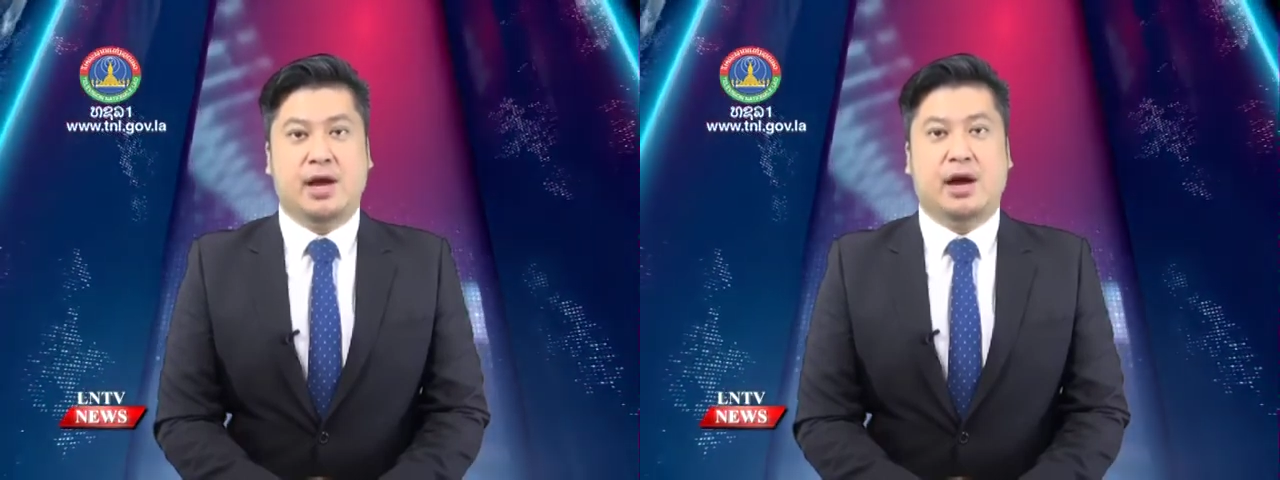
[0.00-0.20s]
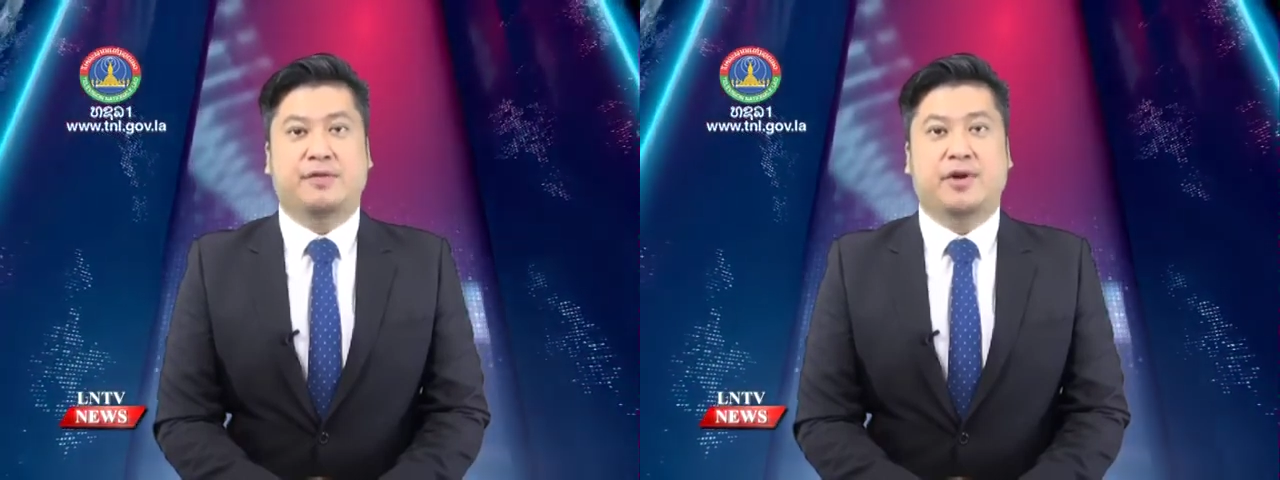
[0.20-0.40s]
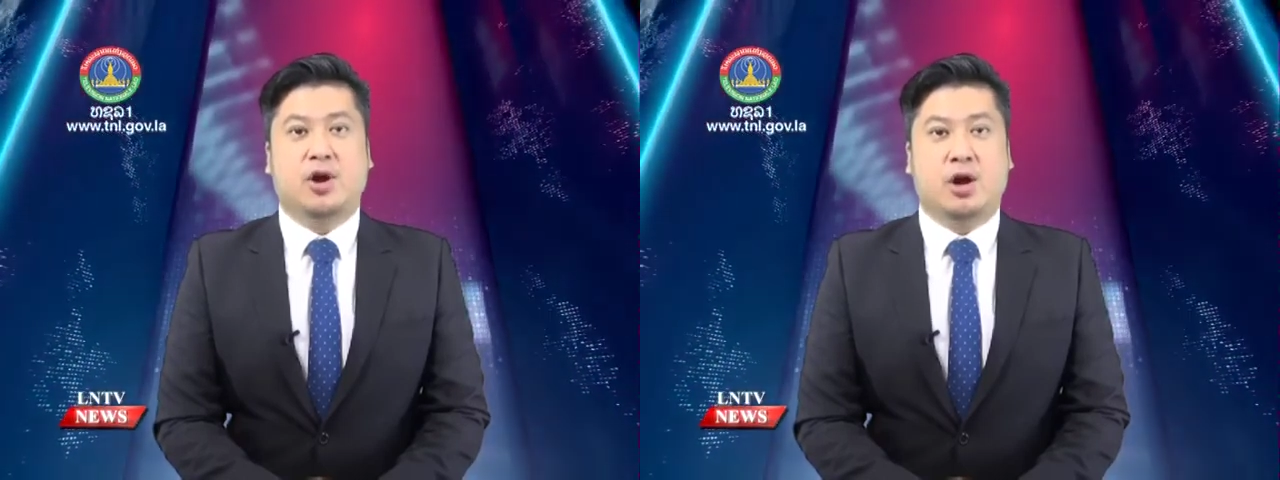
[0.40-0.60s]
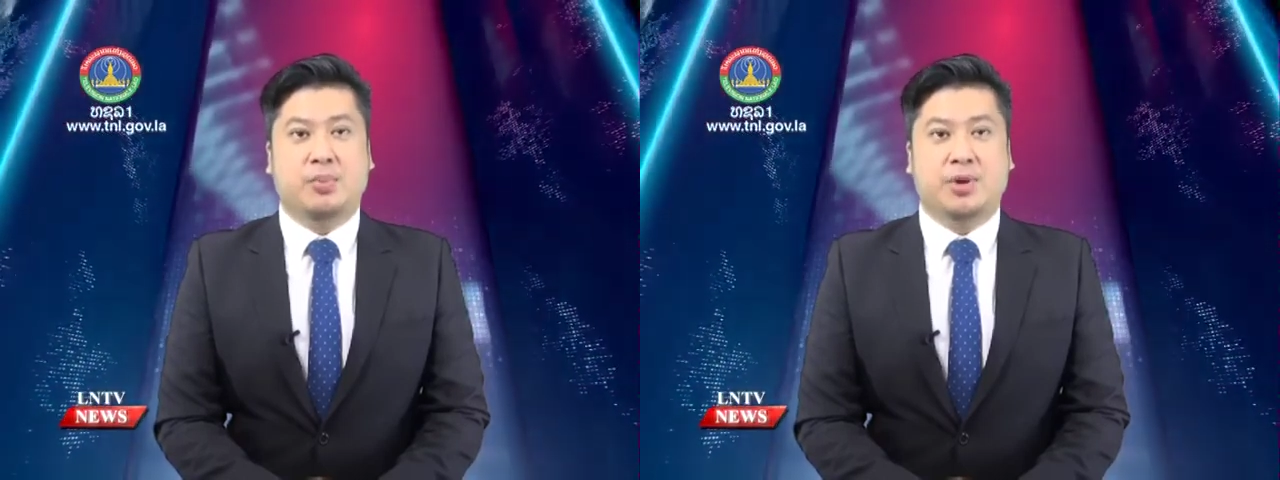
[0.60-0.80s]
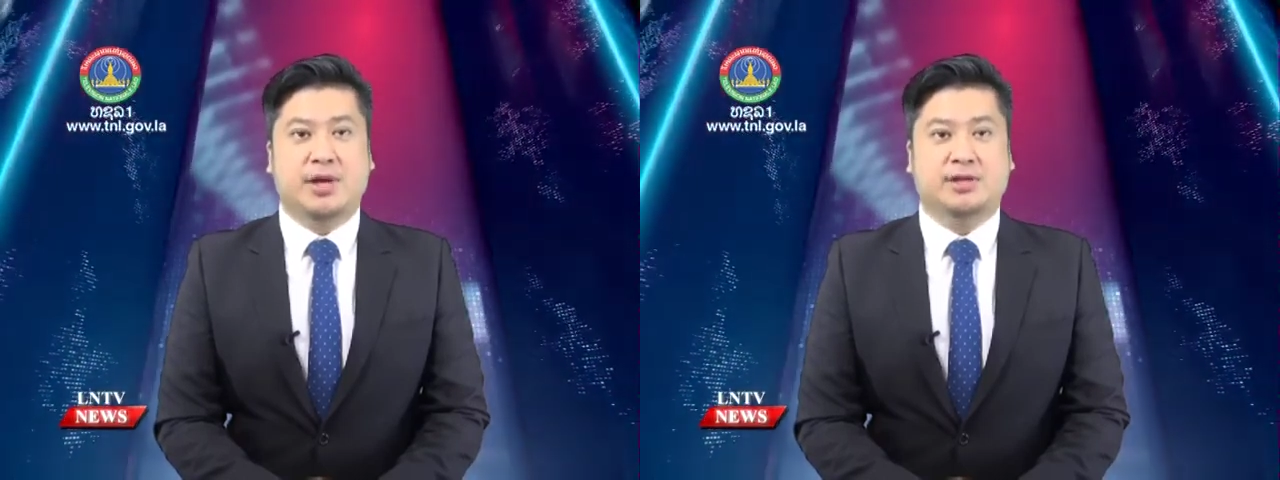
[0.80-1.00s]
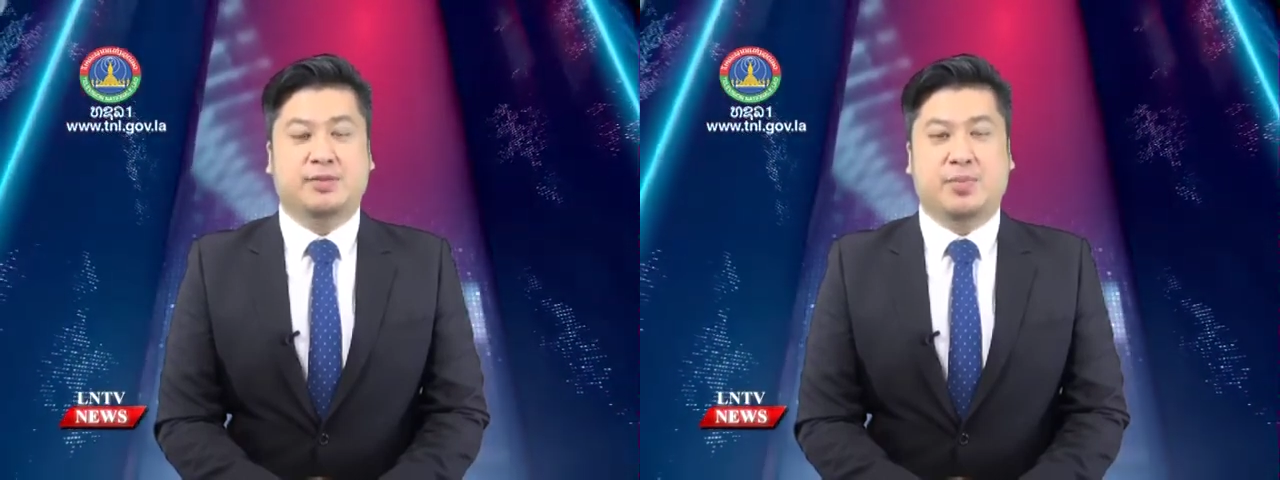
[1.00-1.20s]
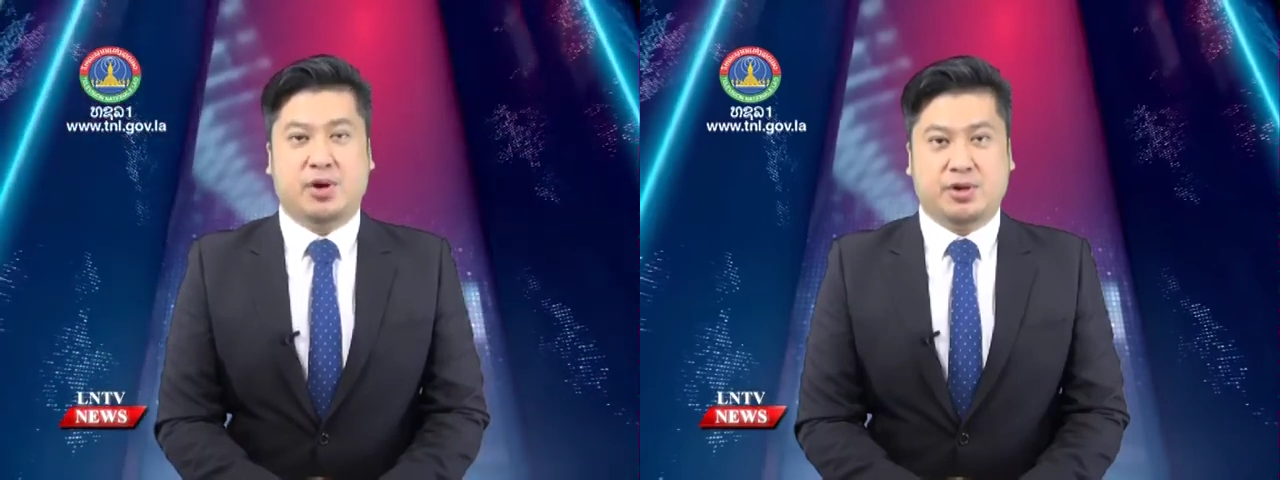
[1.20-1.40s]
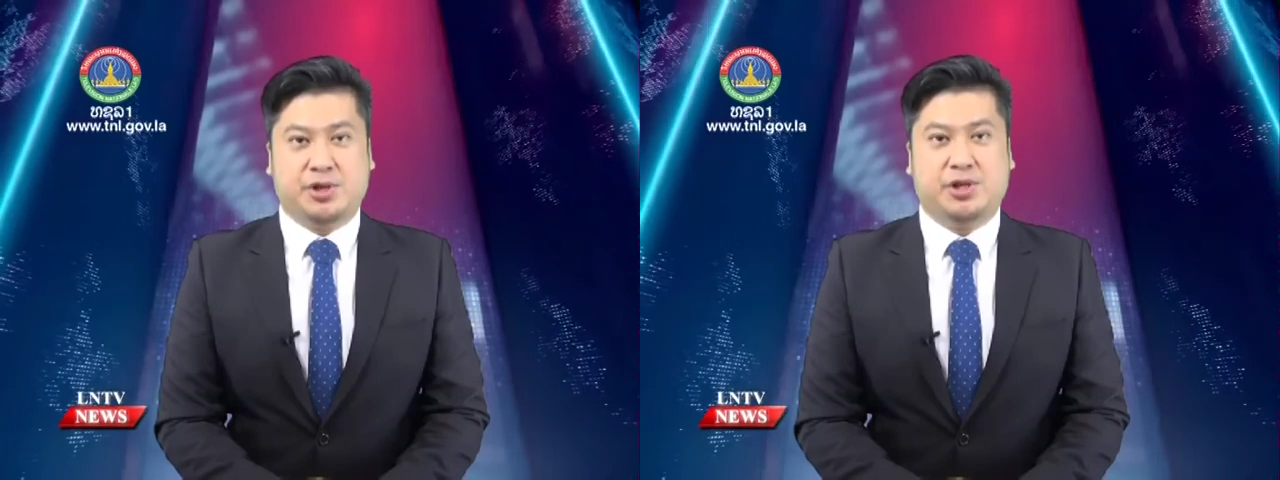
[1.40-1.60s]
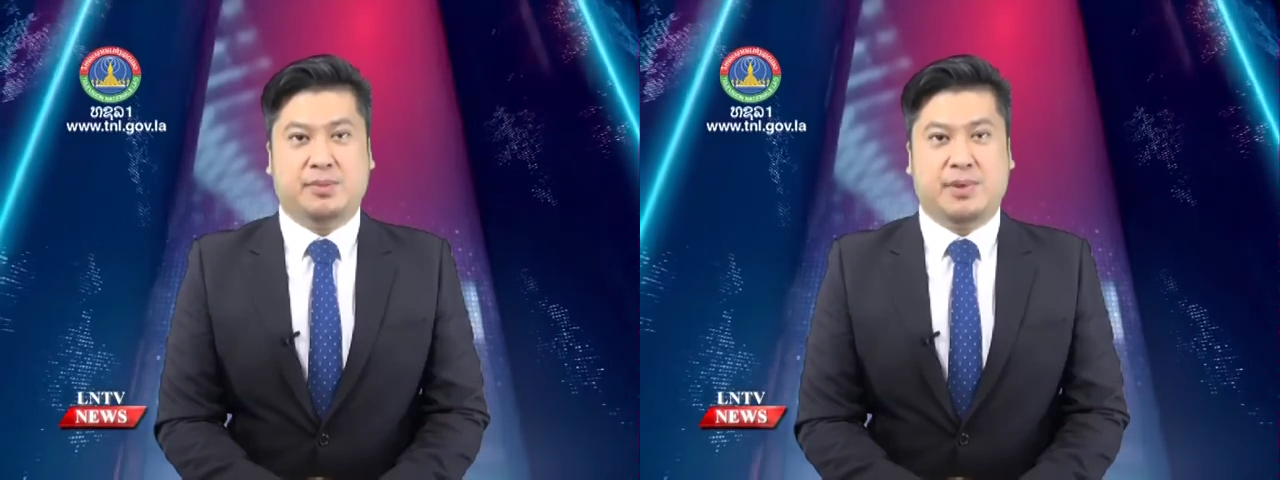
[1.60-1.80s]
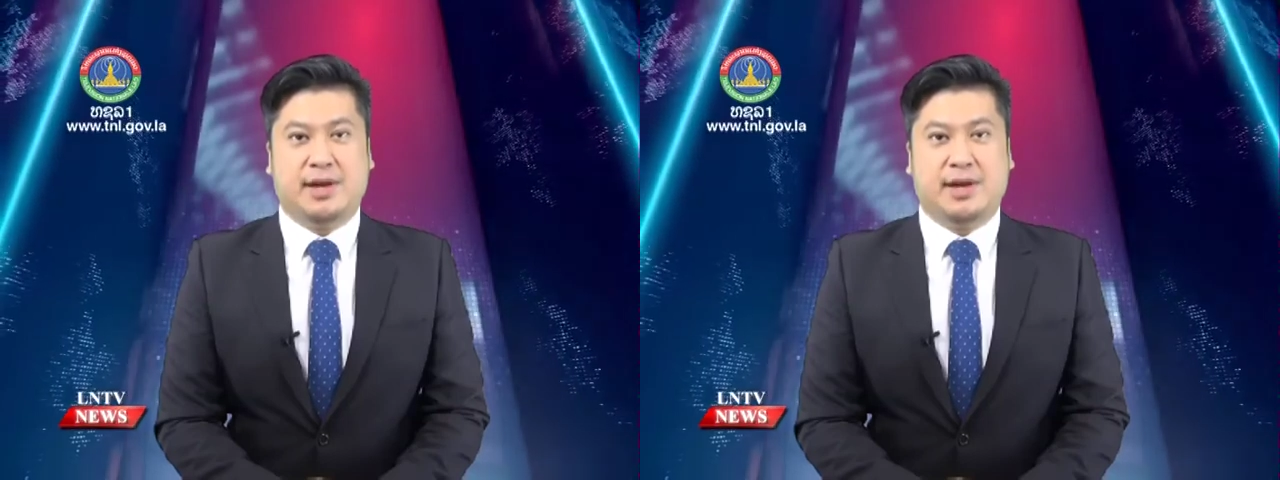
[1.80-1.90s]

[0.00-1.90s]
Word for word: of their comprehensive partnership